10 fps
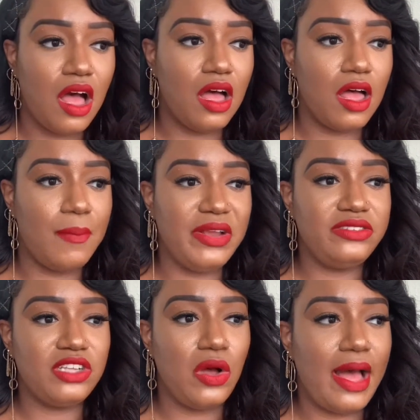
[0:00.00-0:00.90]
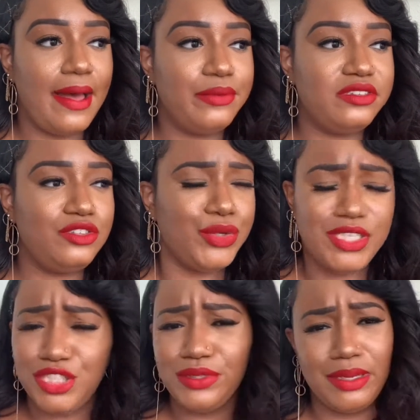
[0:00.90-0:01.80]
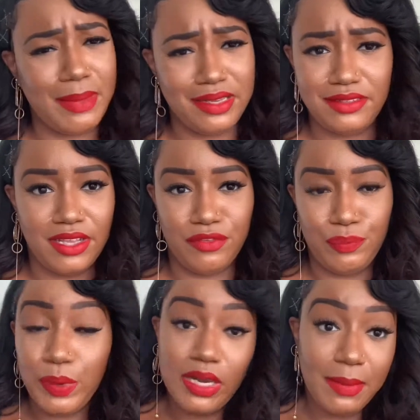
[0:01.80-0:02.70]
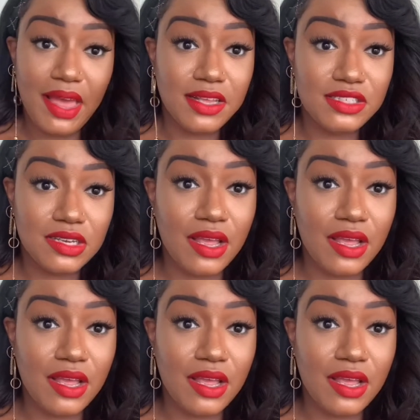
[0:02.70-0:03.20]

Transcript: um, and so I was torturing myself, pretty much.